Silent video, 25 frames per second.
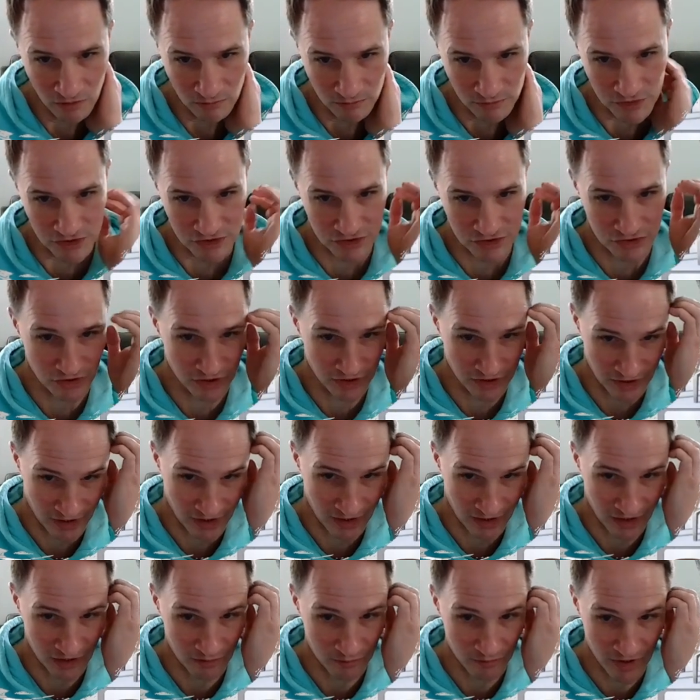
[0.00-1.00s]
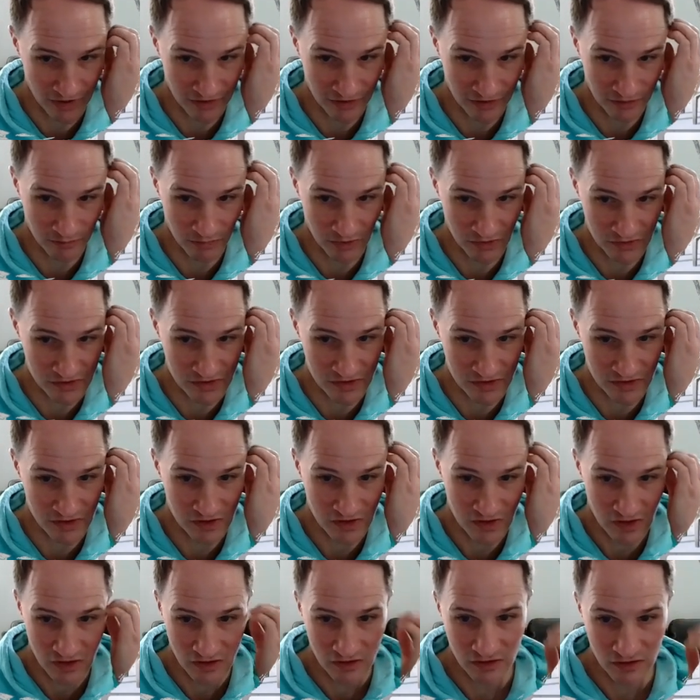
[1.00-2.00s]
Just trying to kind of make the most
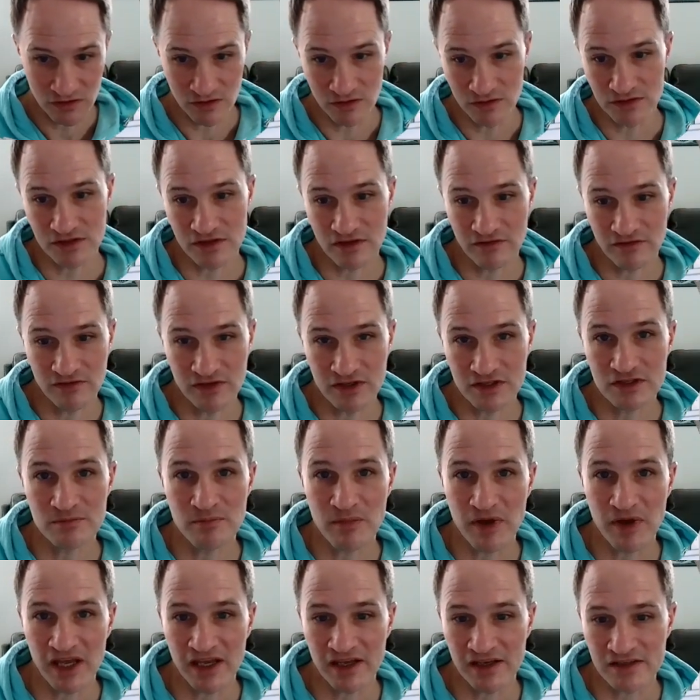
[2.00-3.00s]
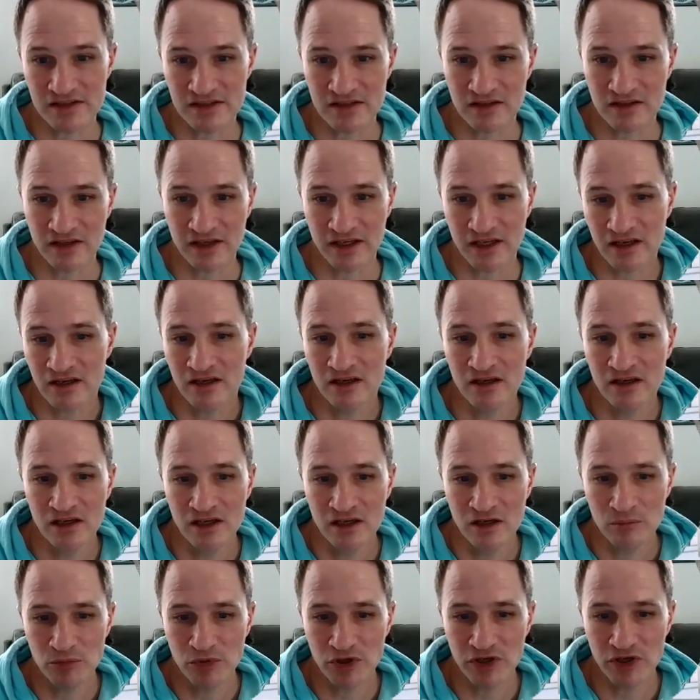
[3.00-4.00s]
use of the space, like
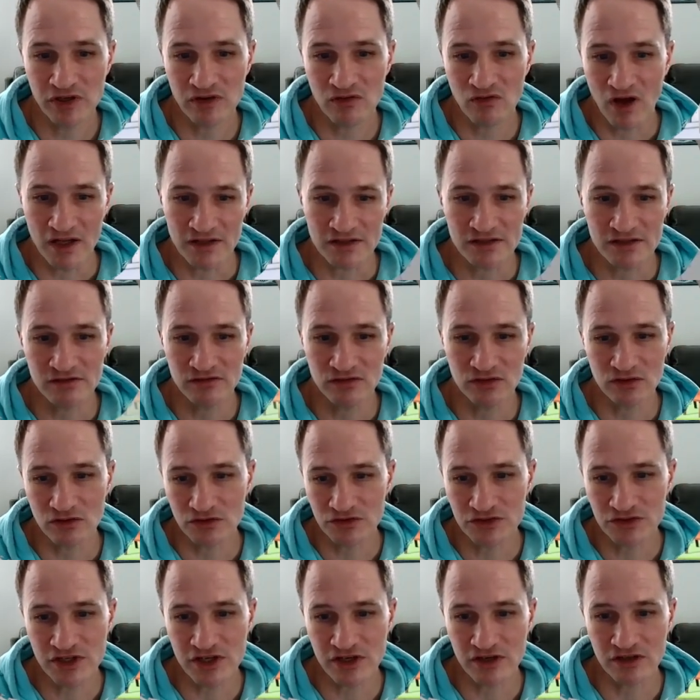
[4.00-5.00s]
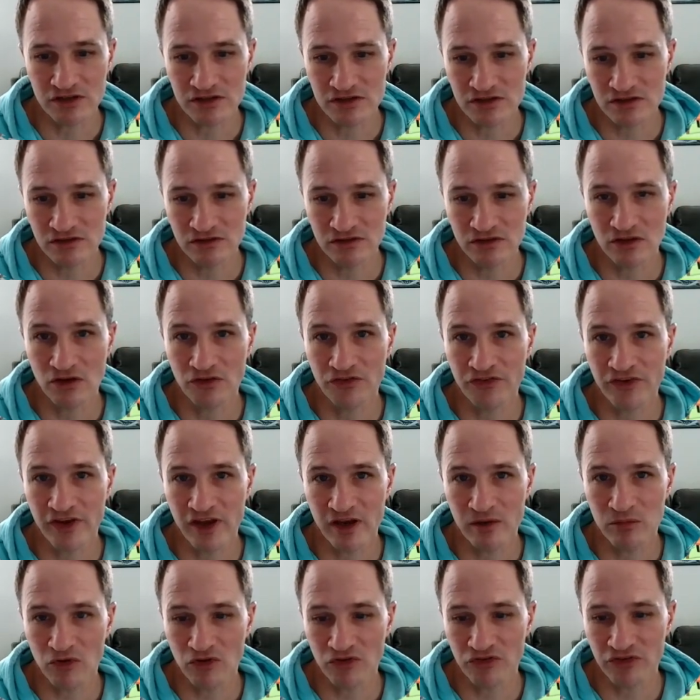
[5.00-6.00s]
putting lots of little chairs and little
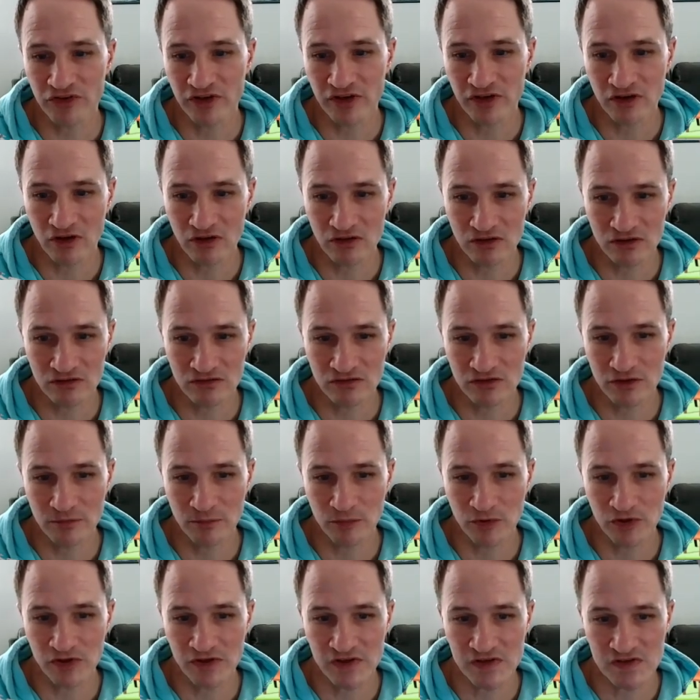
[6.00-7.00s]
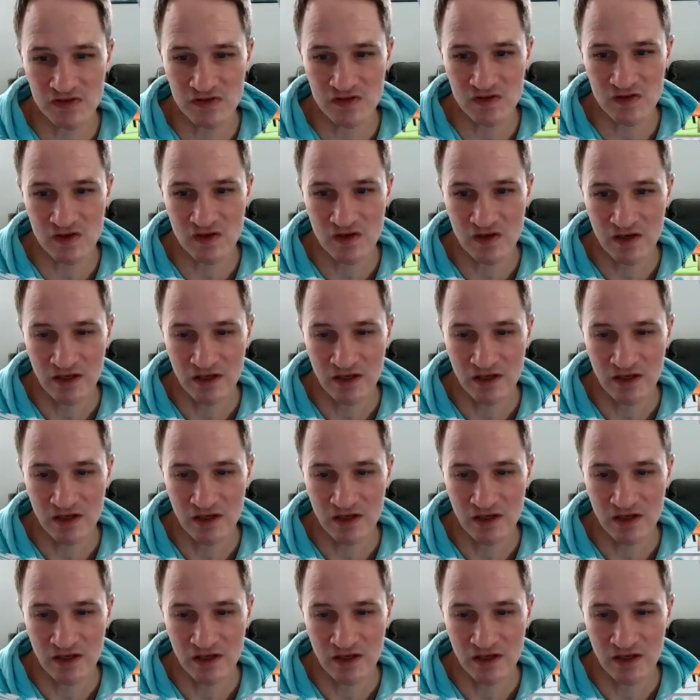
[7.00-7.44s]
tables in all over the place.